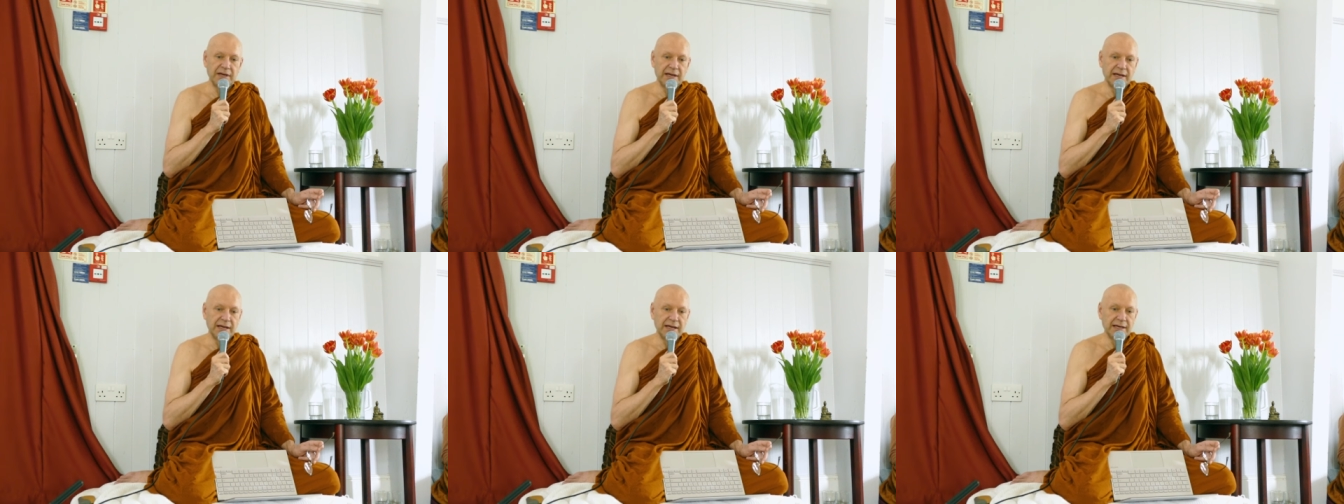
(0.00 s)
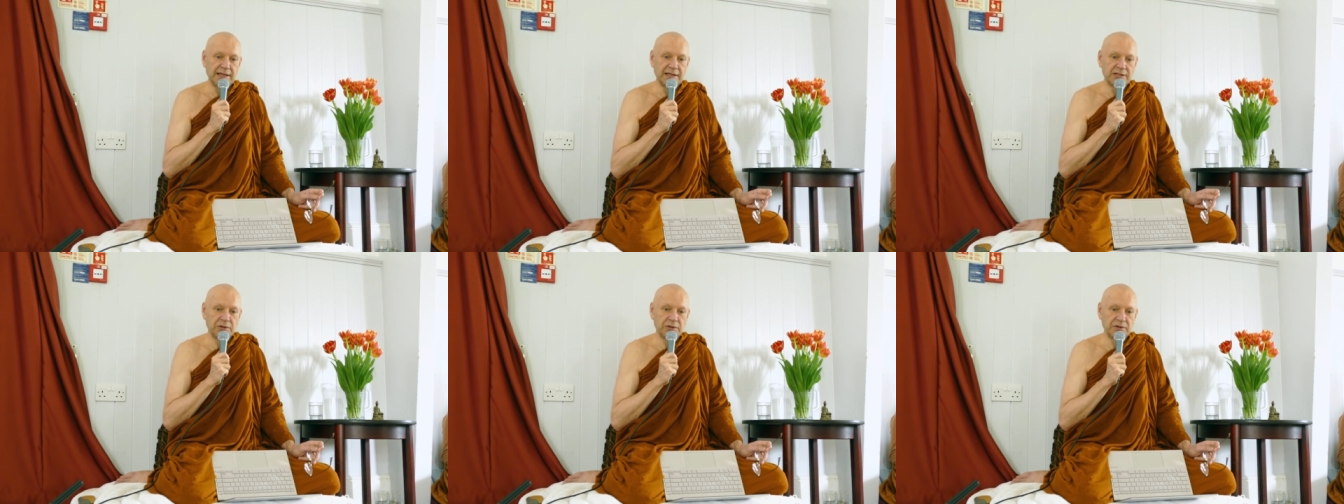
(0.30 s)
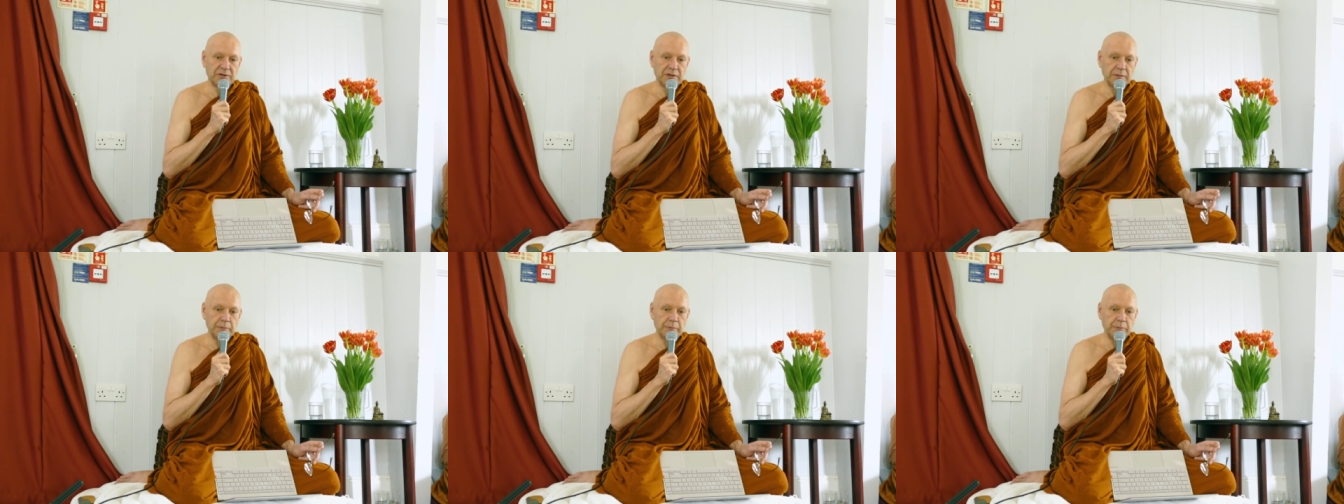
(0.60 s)
It is
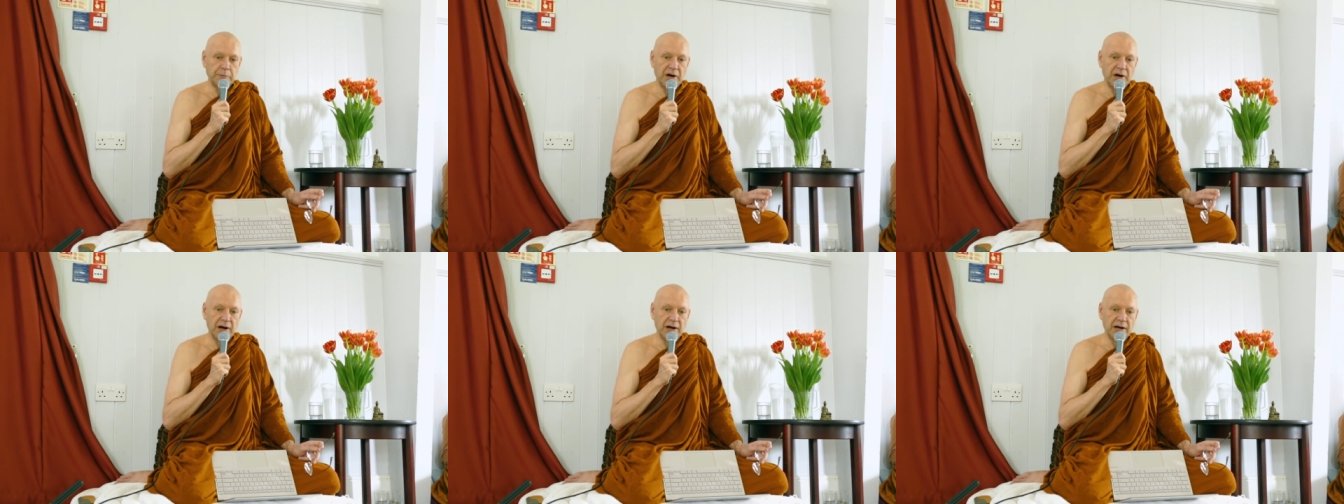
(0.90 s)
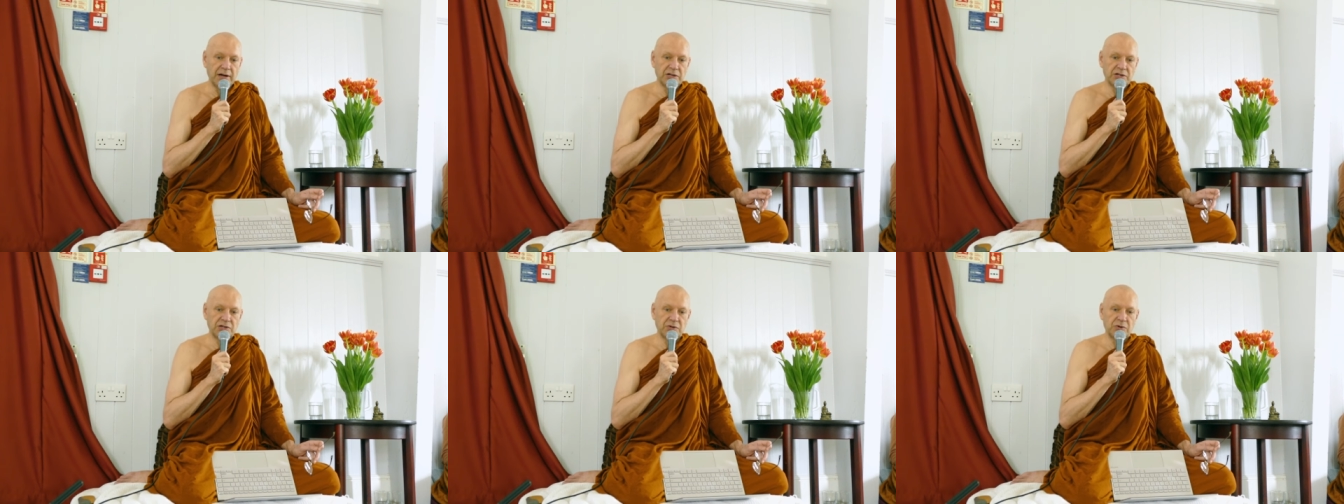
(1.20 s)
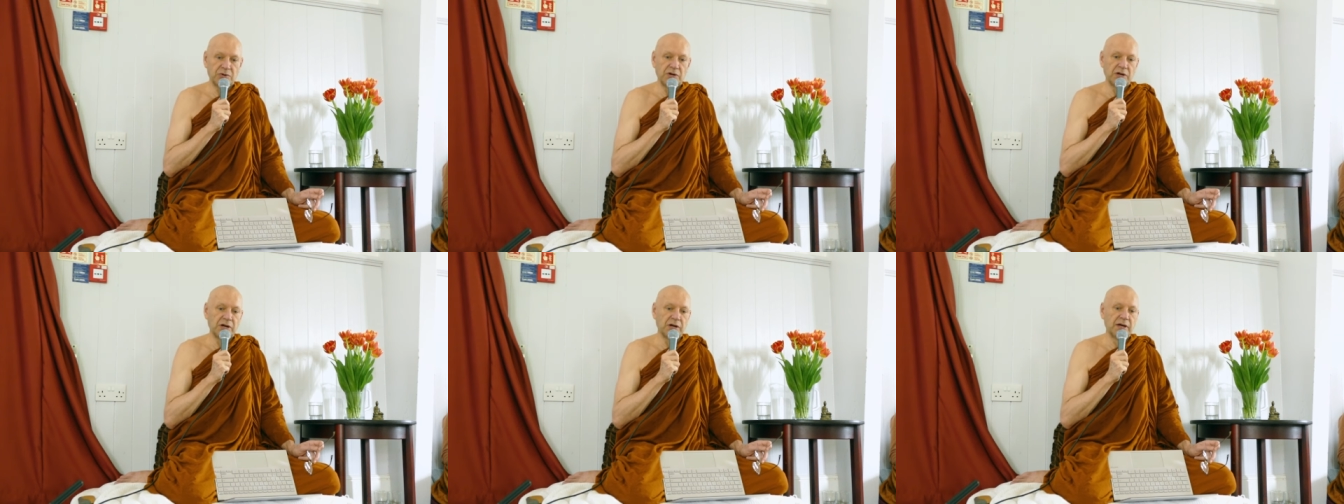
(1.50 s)
not a marsh
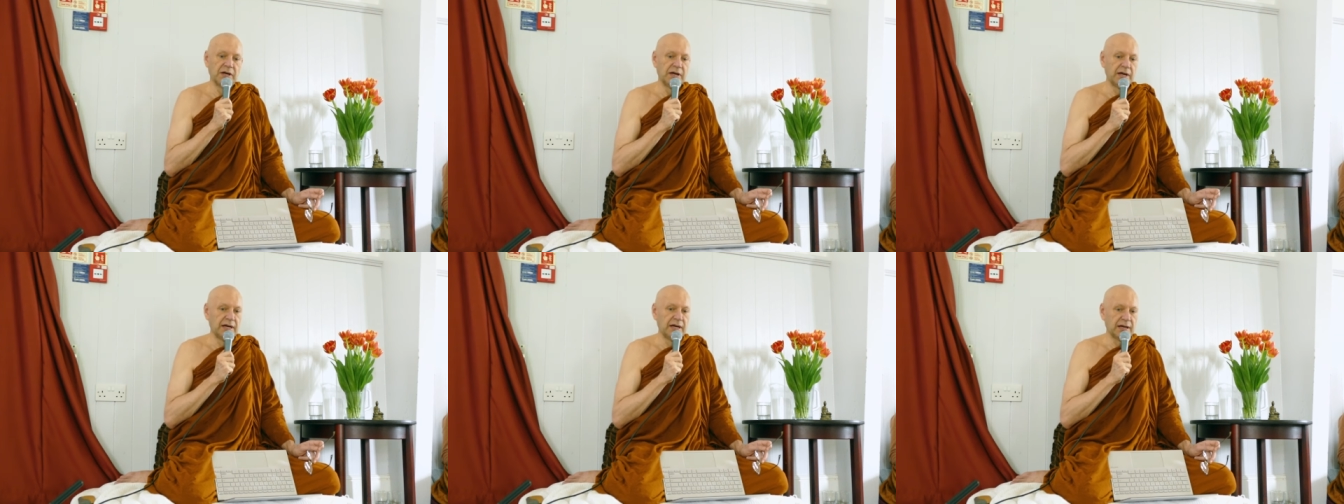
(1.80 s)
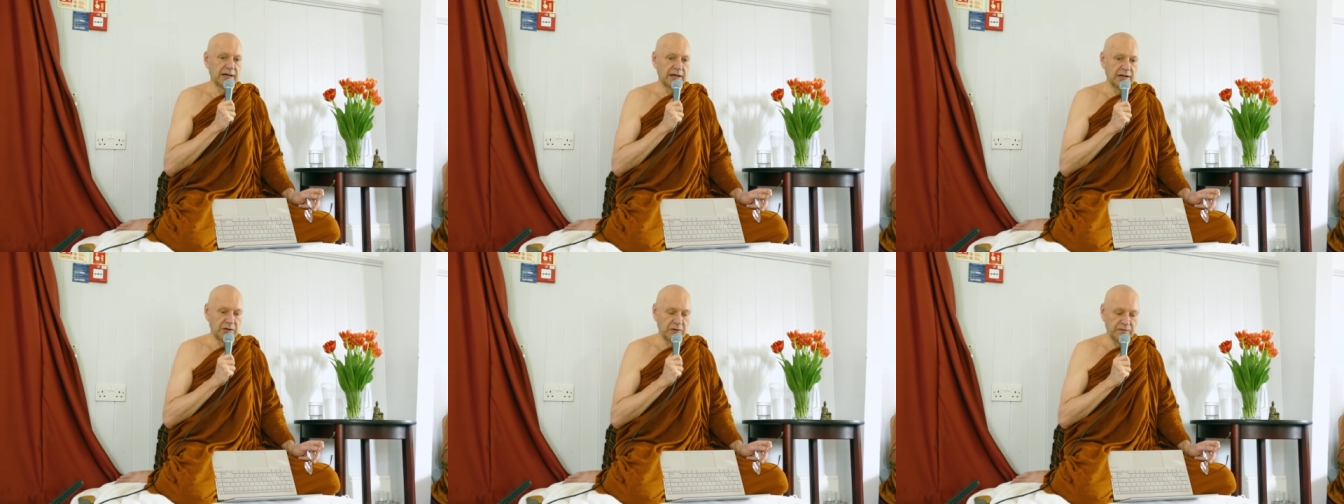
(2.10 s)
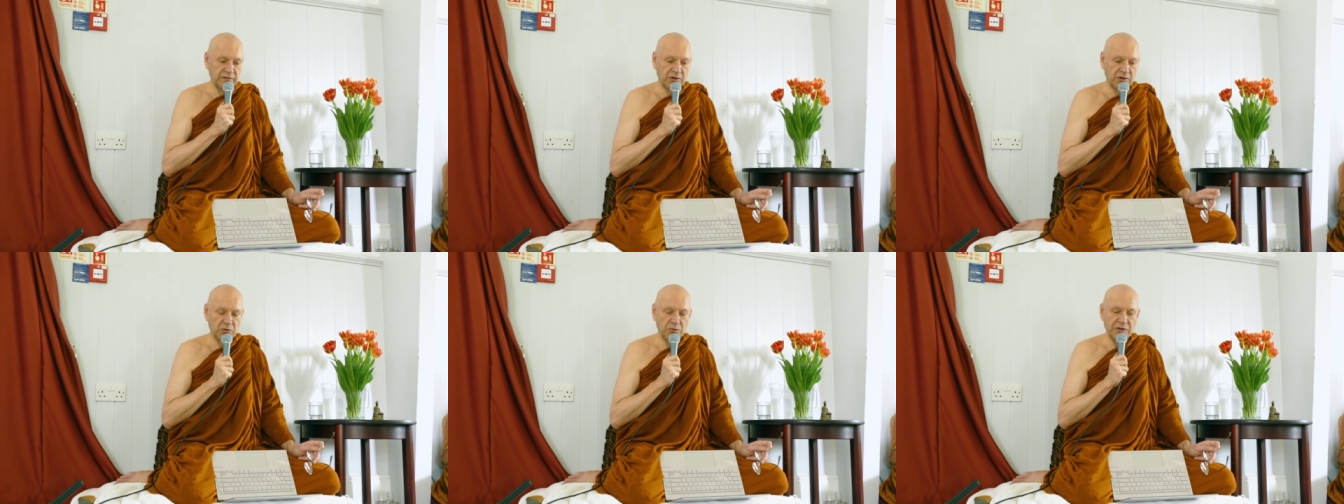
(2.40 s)
or a kind
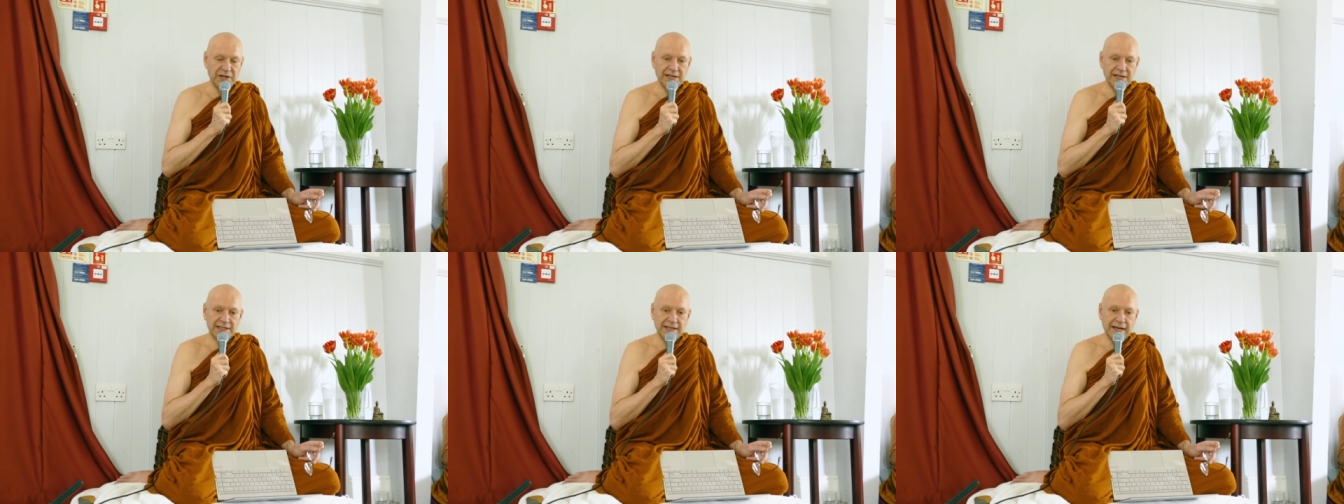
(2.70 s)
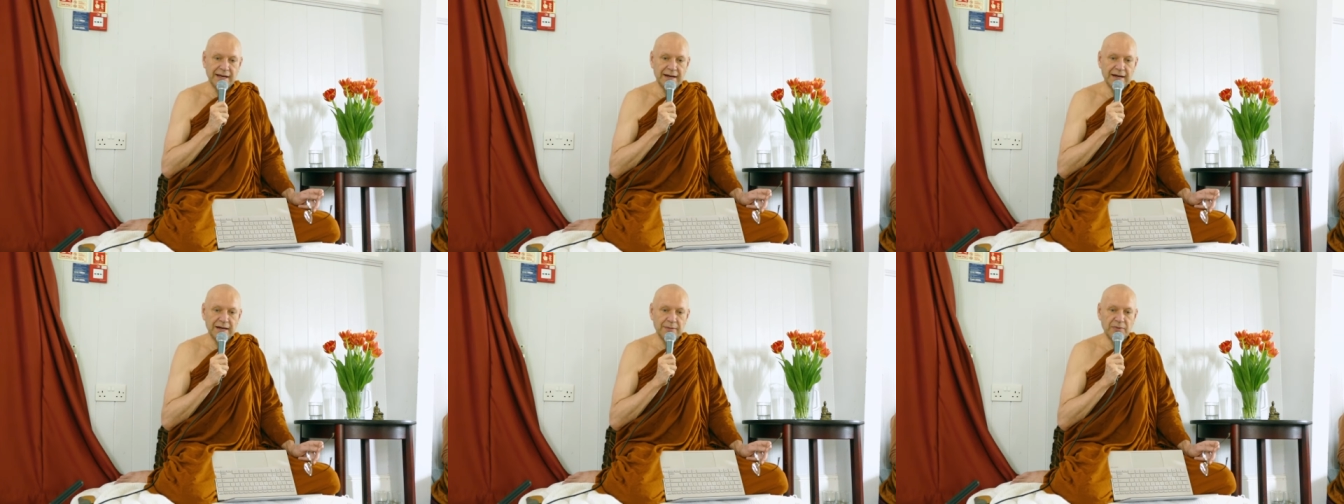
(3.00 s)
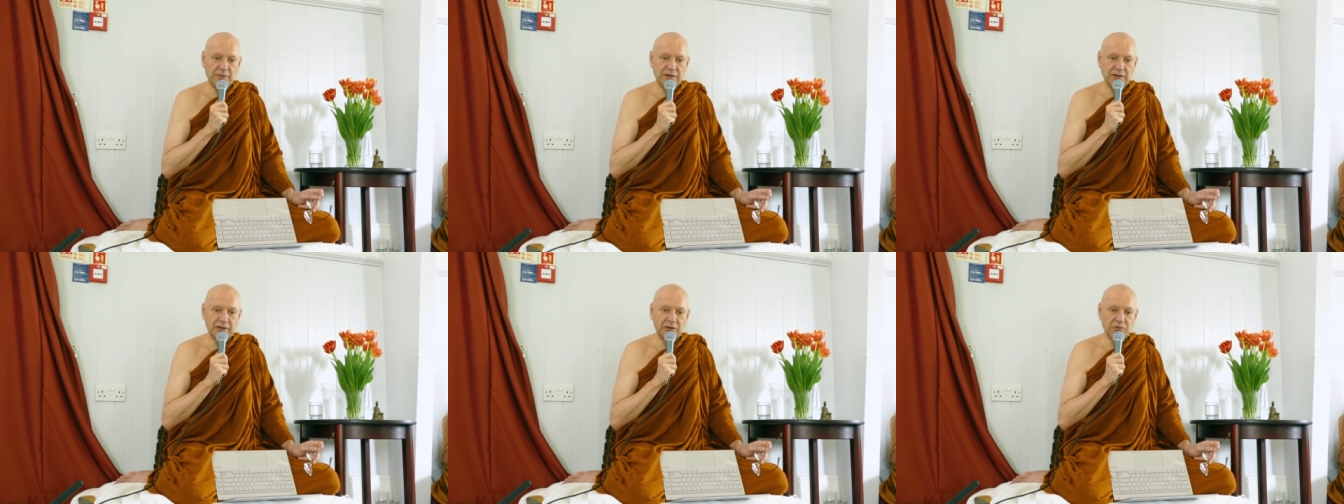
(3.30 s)
of quicksand,
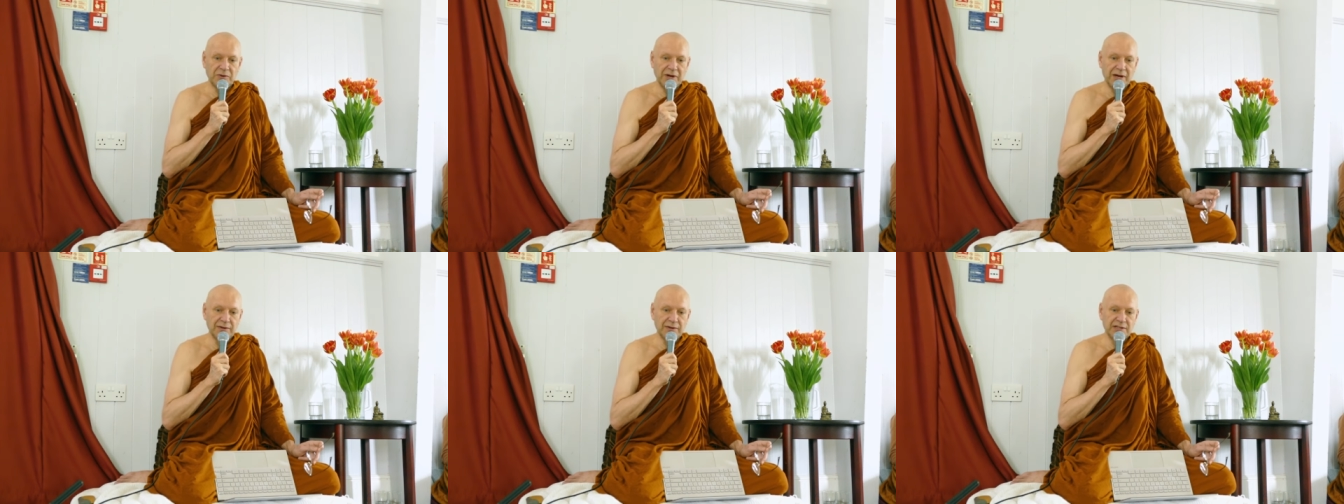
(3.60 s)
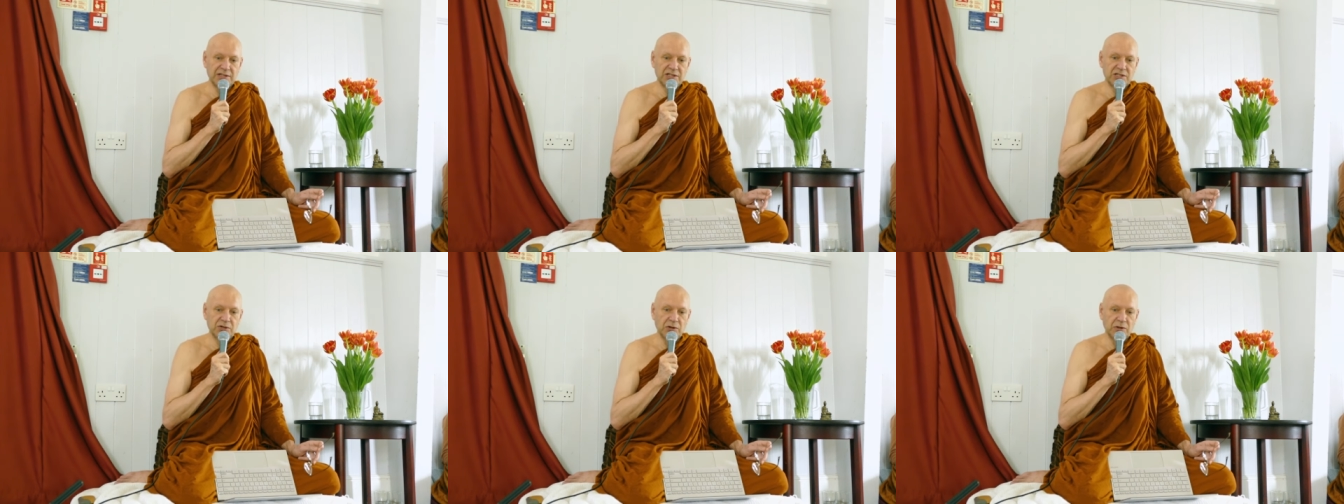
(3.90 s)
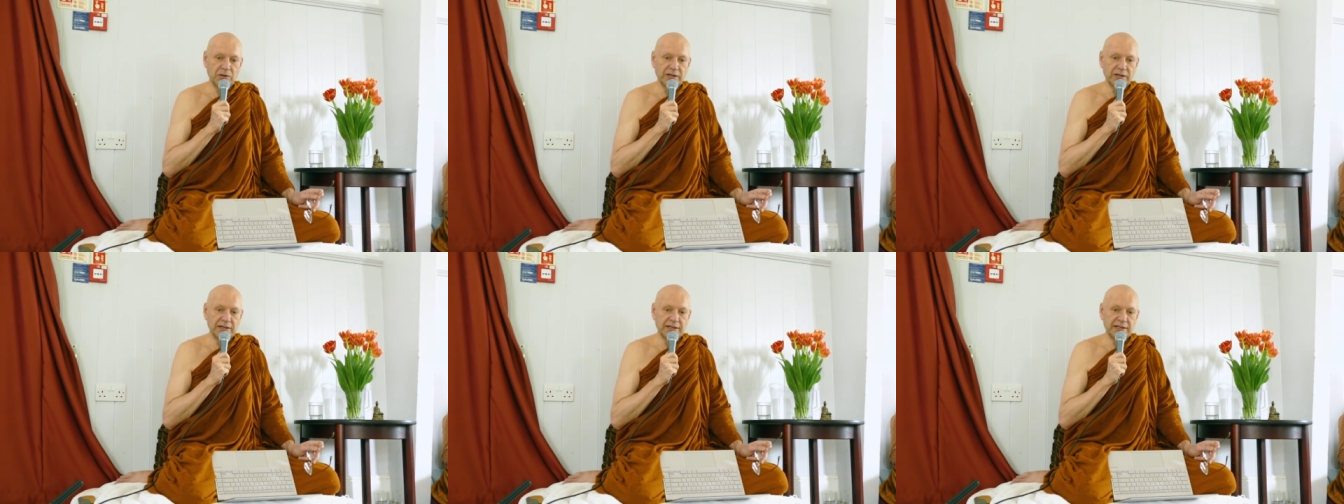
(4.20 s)
but the ground is solid.